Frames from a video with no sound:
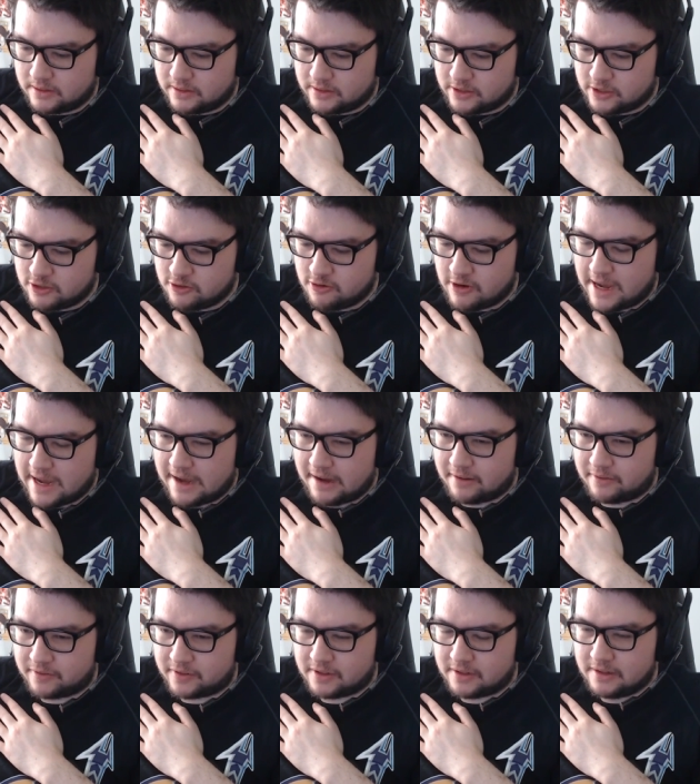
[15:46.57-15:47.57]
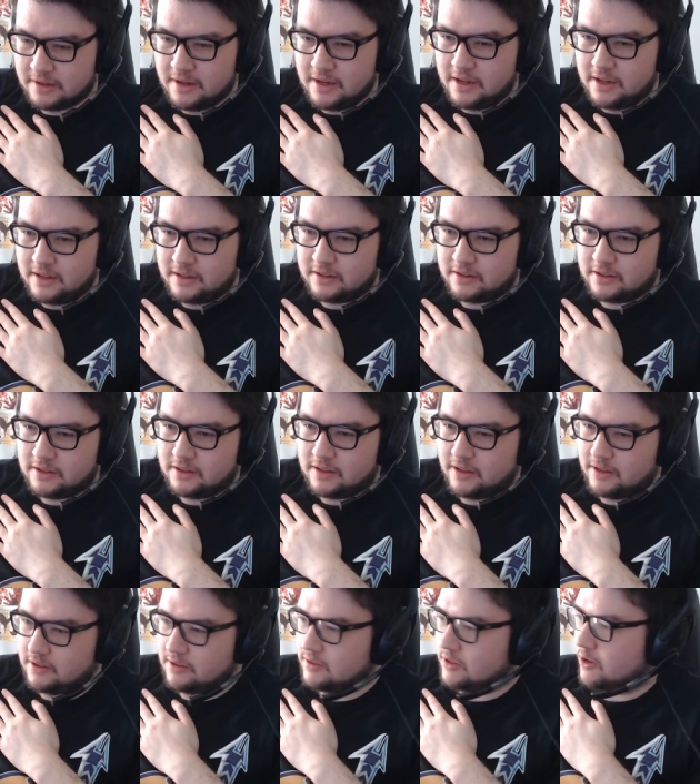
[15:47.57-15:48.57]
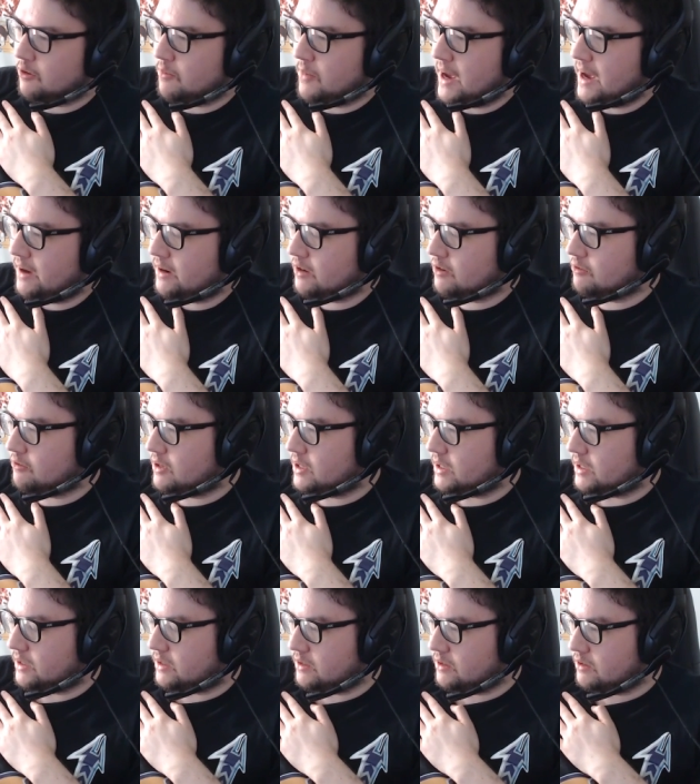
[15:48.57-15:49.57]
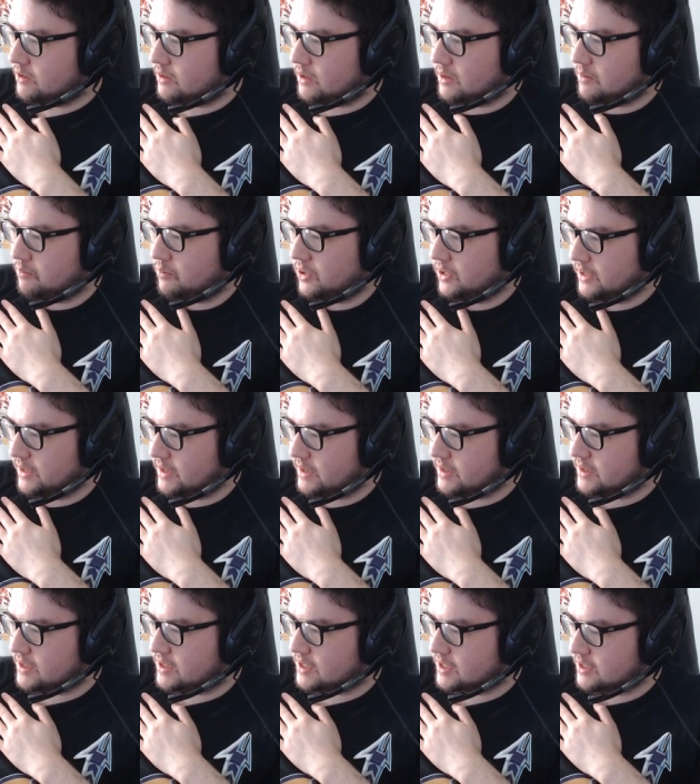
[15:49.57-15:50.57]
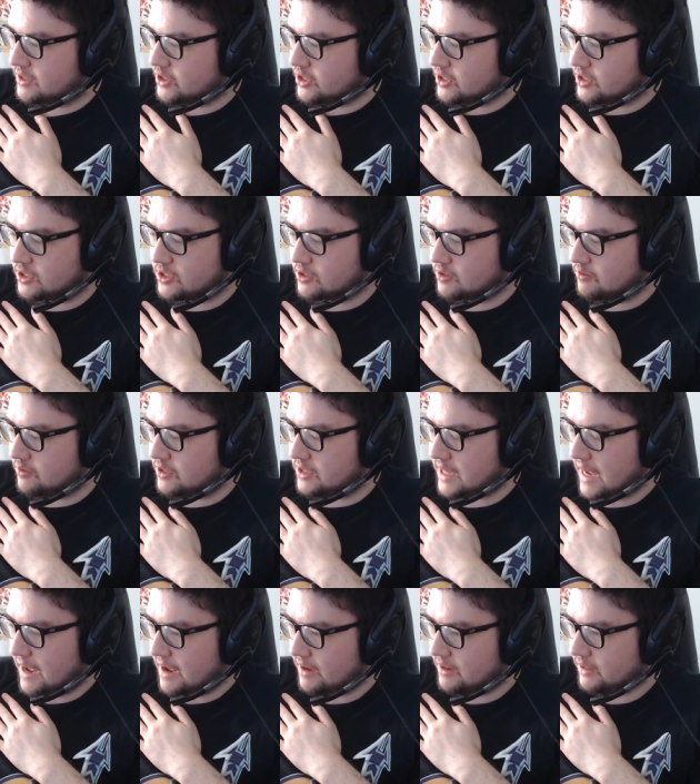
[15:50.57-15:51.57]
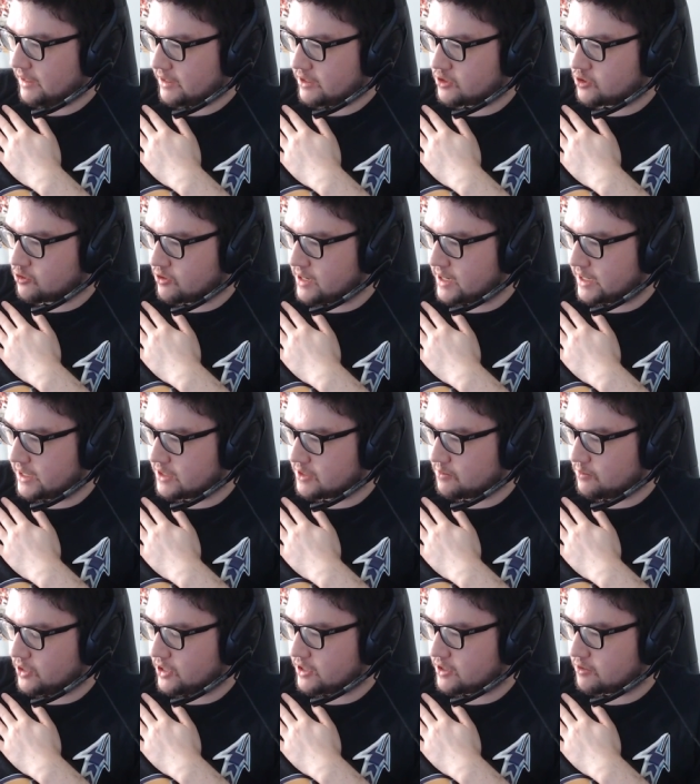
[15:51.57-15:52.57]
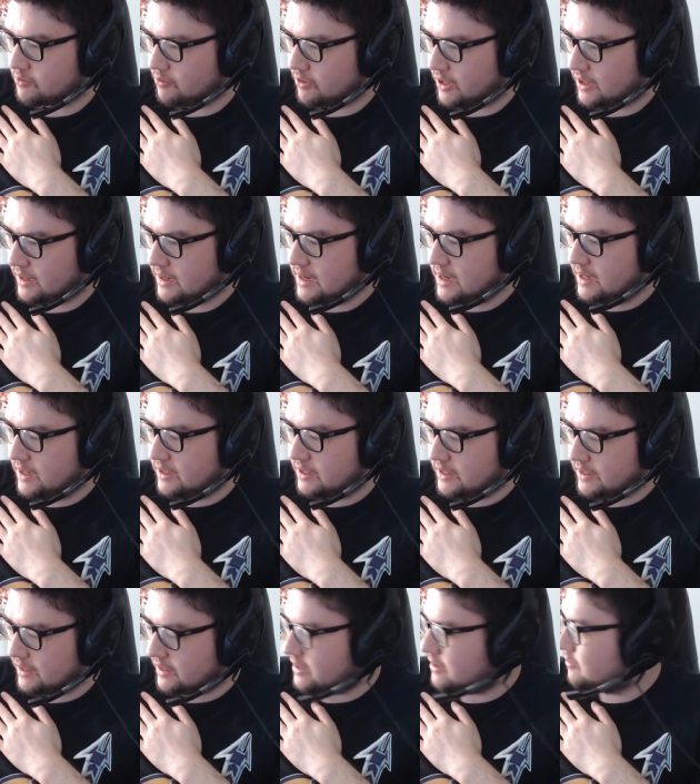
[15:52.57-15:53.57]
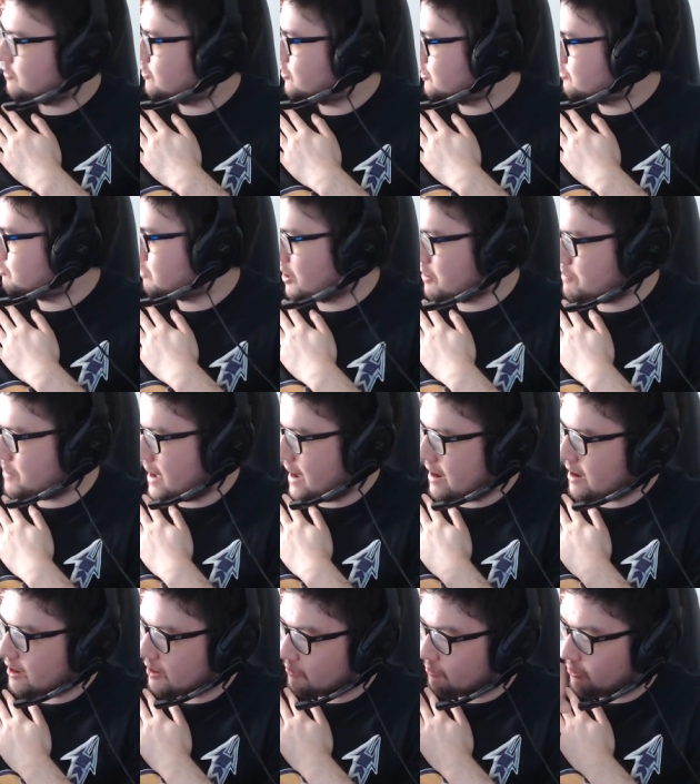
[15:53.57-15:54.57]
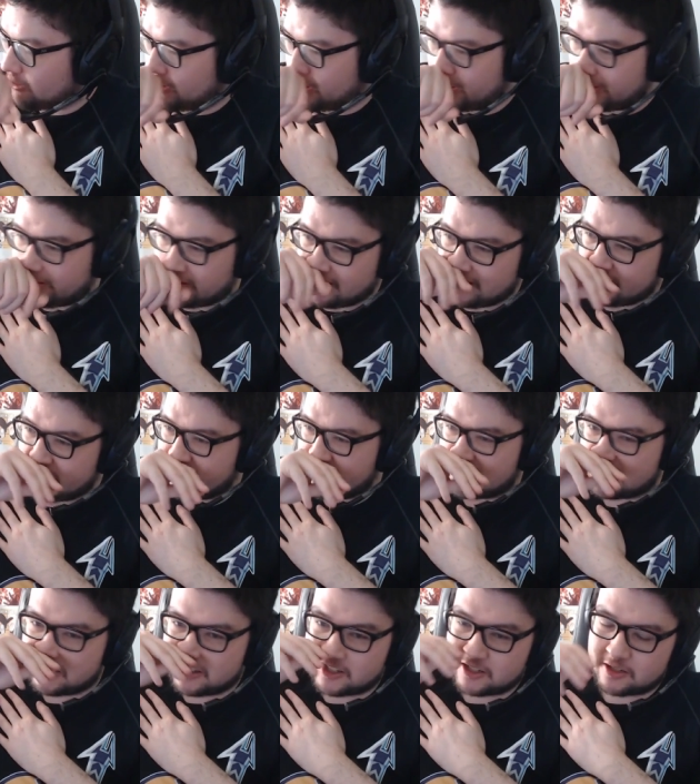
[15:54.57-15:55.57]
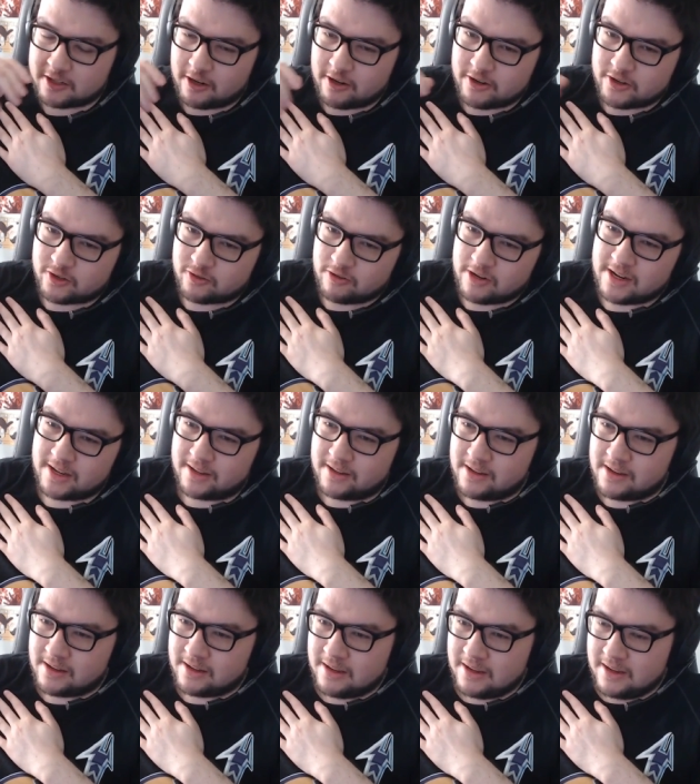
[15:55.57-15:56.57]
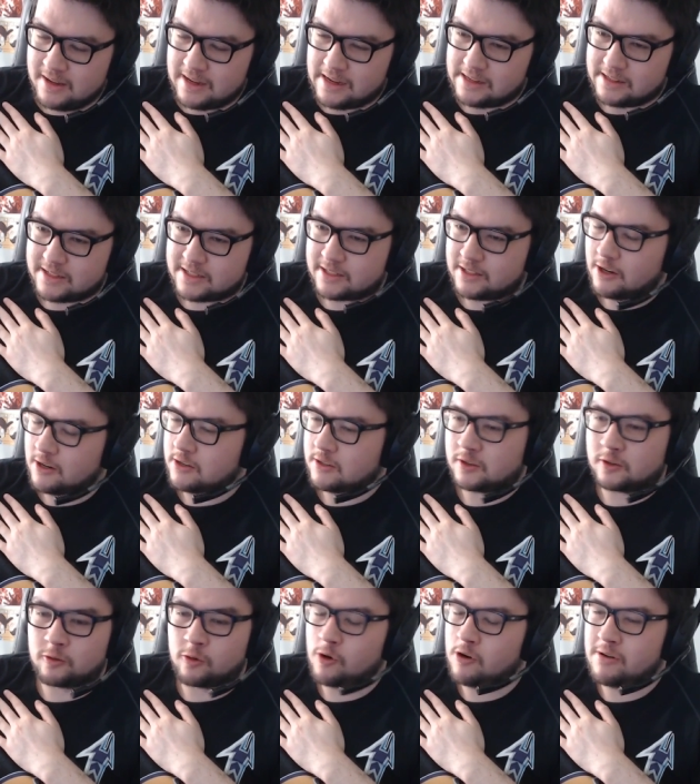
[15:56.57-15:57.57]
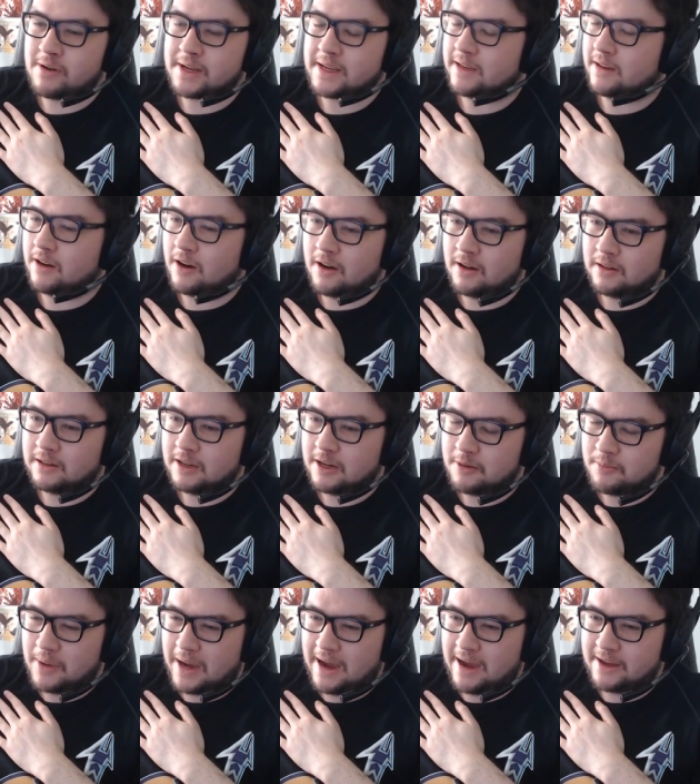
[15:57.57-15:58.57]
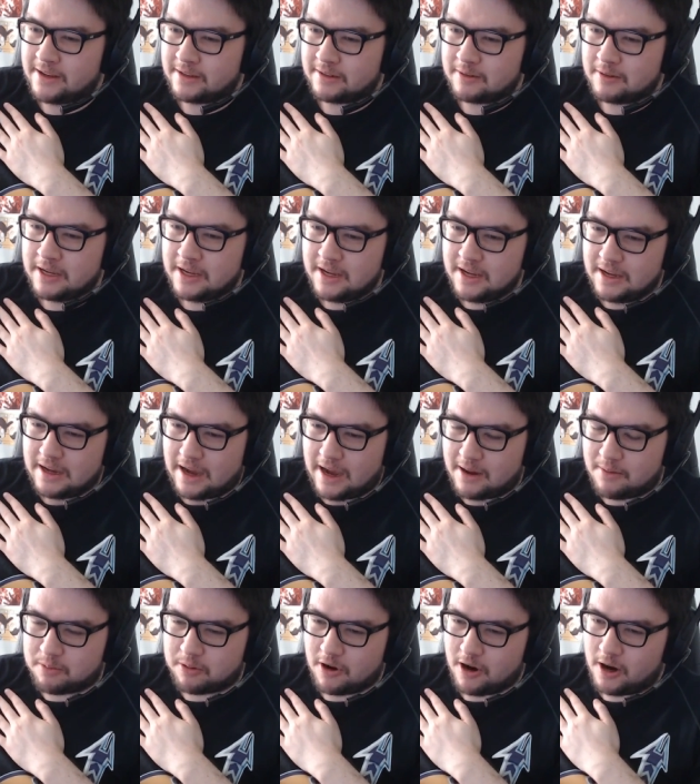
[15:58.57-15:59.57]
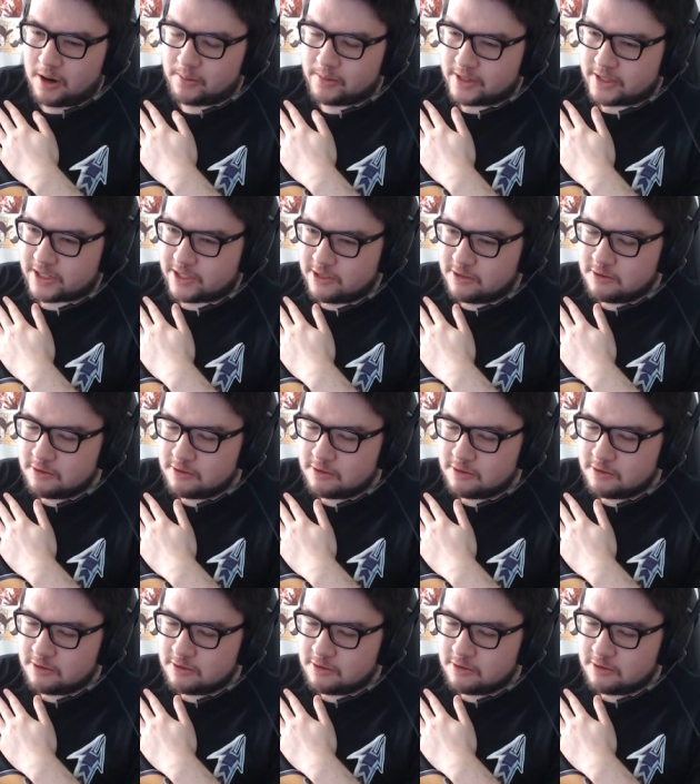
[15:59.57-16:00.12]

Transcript: you have to, no matter what, dude, please just like drink as much water, like prepare water and just start drinking and start throwing it all up. I promise you,